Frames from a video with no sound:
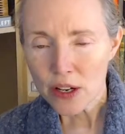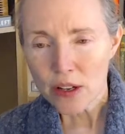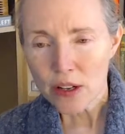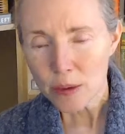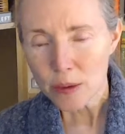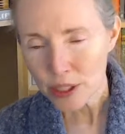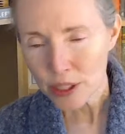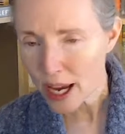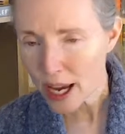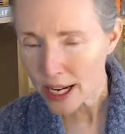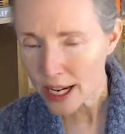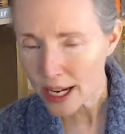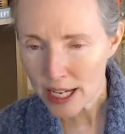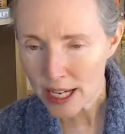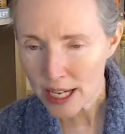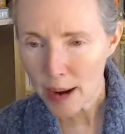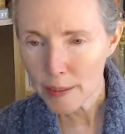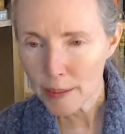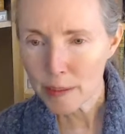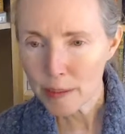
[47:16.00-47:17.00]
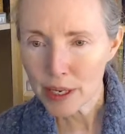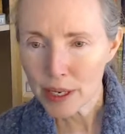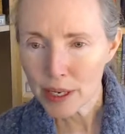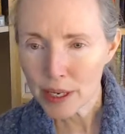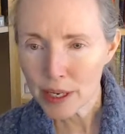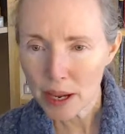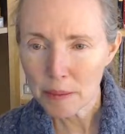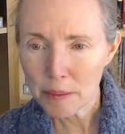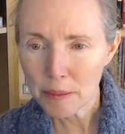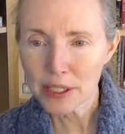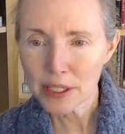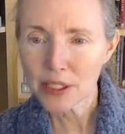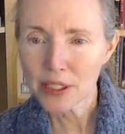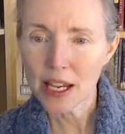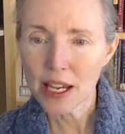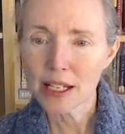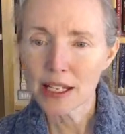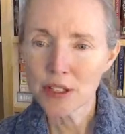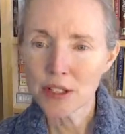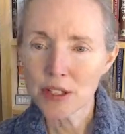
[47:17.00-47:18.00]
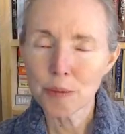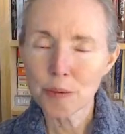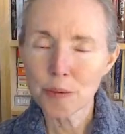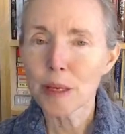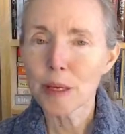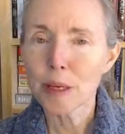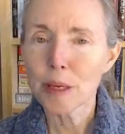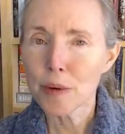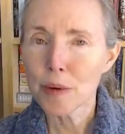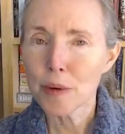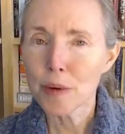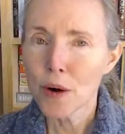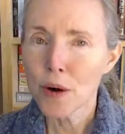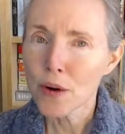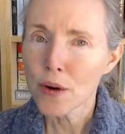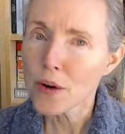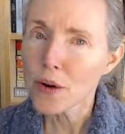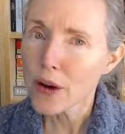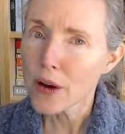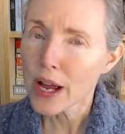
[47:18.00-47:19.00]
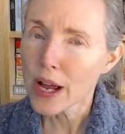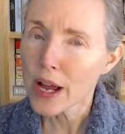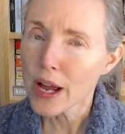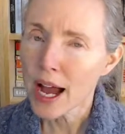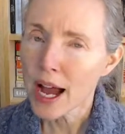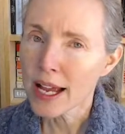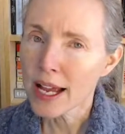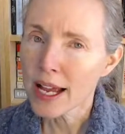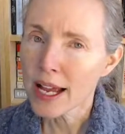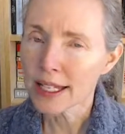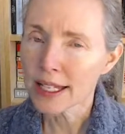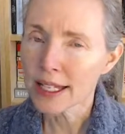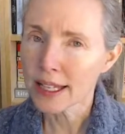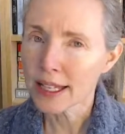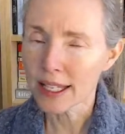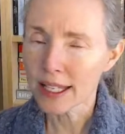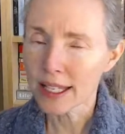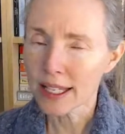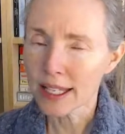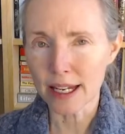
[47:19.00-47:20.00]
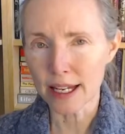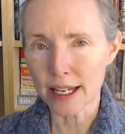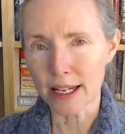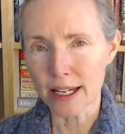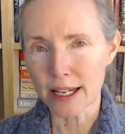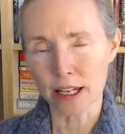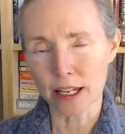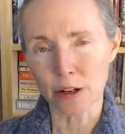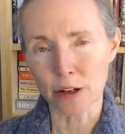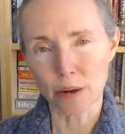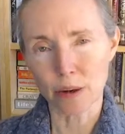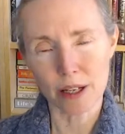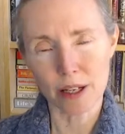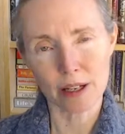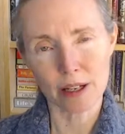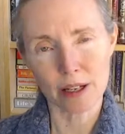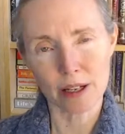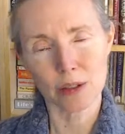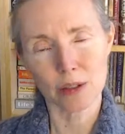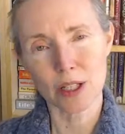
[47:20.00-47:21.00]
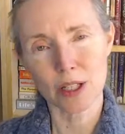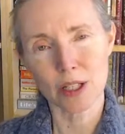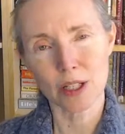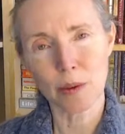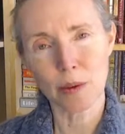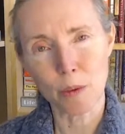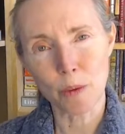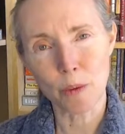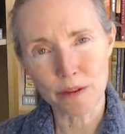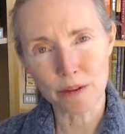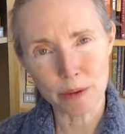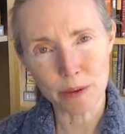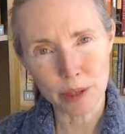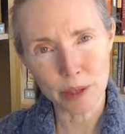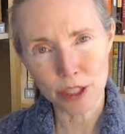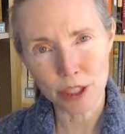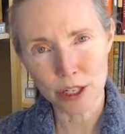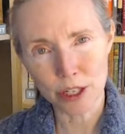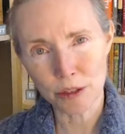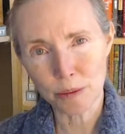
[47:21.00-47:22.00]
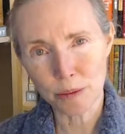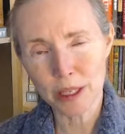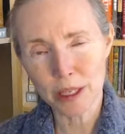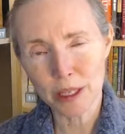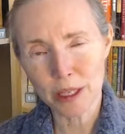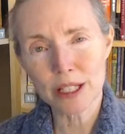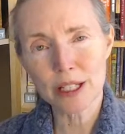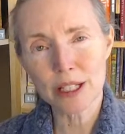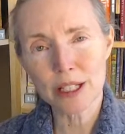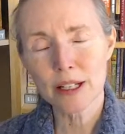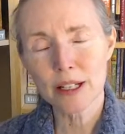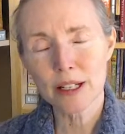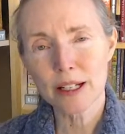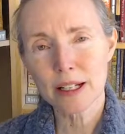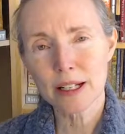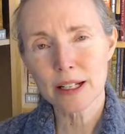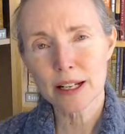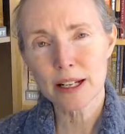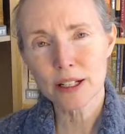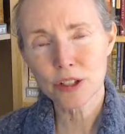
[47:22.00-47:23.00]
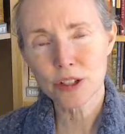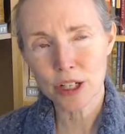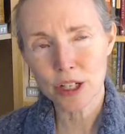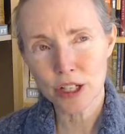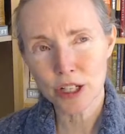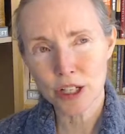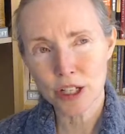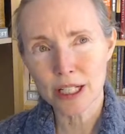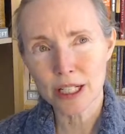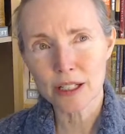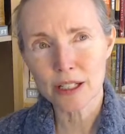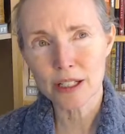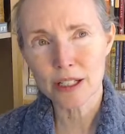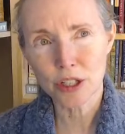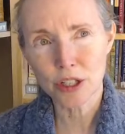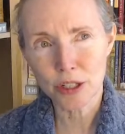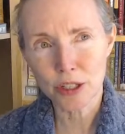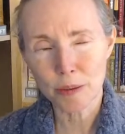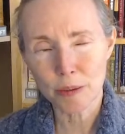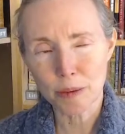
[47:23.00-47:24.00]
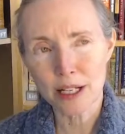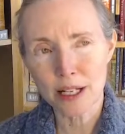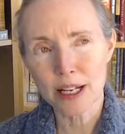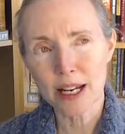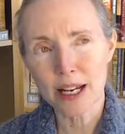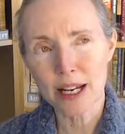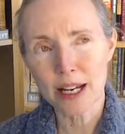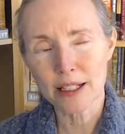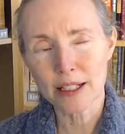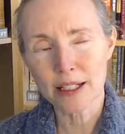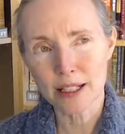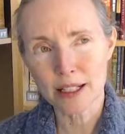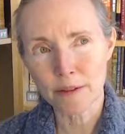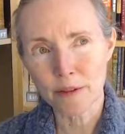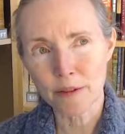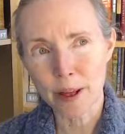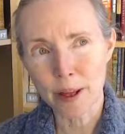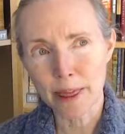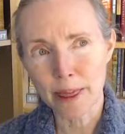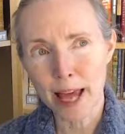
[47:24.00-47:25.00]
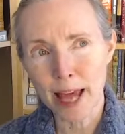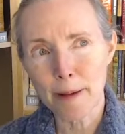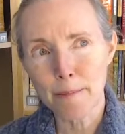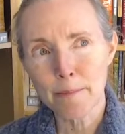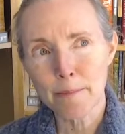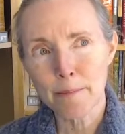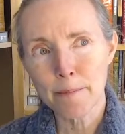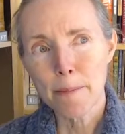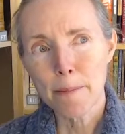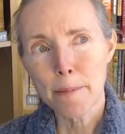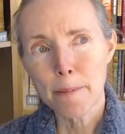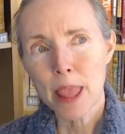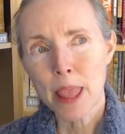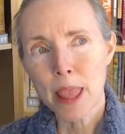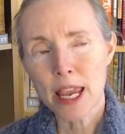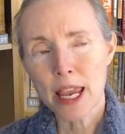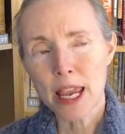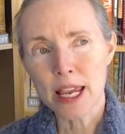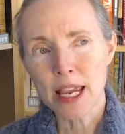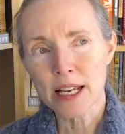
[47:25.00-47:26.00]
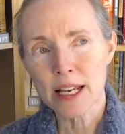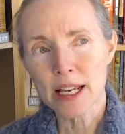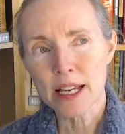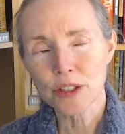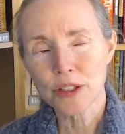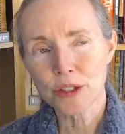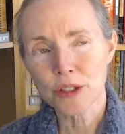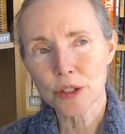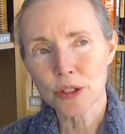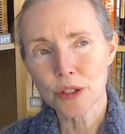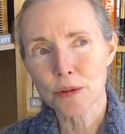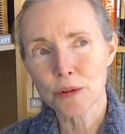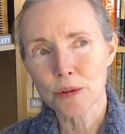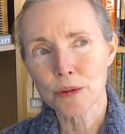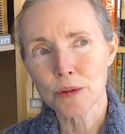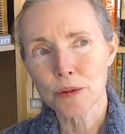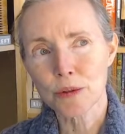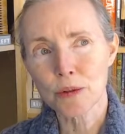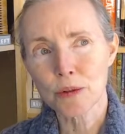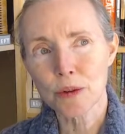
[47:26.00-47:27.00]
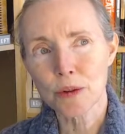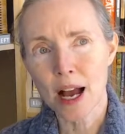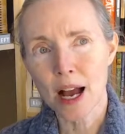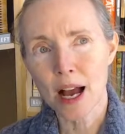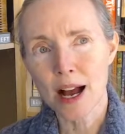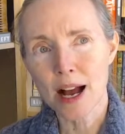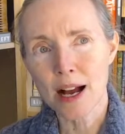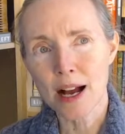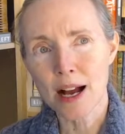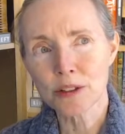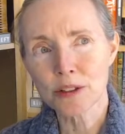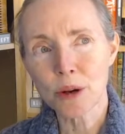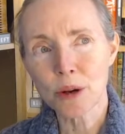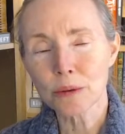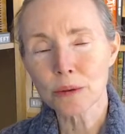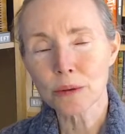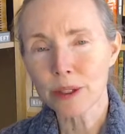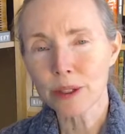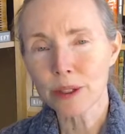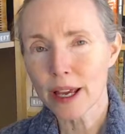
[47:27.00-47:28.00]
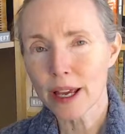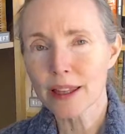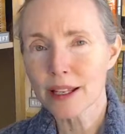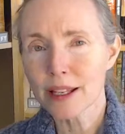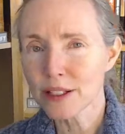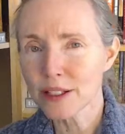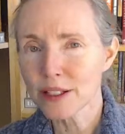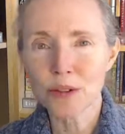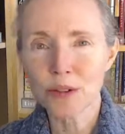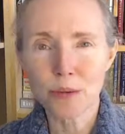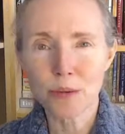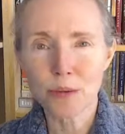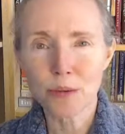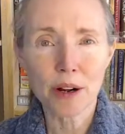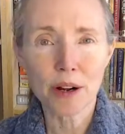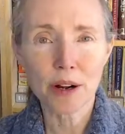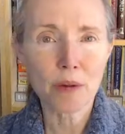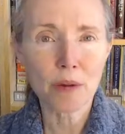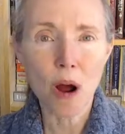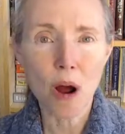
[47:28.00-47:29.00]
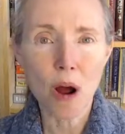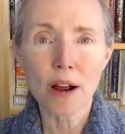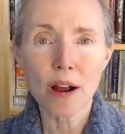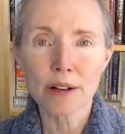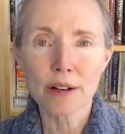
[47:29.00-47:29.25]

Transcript: was kind of timing because I've been saying to people in the thinking, stepping away from the judgment, and stuff like that, is to don't look at things as right or wrong.